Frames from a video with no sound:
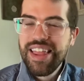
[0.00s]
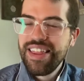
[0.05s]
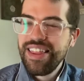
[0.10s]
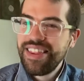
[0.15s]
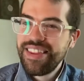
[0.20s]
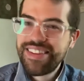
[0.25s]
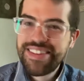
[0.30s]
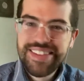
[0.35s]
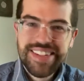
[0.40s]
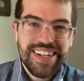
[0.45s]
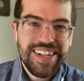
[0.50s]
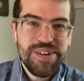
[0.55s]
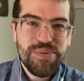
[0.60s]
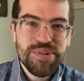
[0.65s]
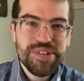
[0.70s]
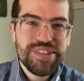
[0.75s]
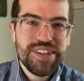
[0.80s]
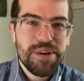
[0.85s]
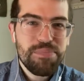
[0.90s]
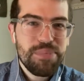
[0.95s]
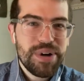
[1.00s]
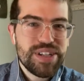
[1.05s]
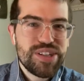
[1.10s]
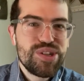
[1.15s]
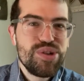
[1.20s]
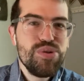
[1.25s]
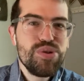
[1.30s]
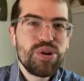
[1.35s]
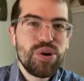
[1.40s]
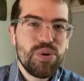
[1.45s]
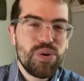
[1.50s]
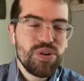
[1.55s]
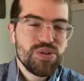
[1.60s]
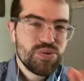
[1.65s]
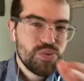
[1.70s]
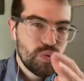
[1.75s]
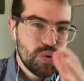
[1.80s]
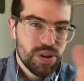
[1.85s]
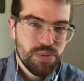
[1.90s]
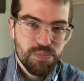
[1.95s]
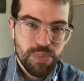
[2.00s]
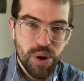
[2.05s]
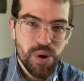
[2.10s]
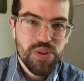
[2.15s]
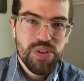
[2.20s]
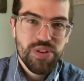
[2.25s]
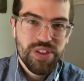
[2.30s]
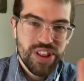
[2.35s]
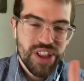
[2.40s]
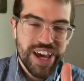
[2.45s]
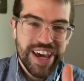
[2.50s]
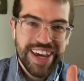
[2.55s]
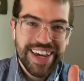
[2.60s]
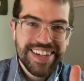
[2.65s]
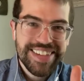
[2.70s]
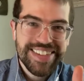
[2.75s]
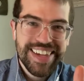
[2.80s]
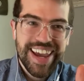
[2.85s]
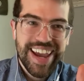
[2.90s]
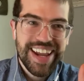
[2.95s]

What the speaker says: City was up by two goals with both legs,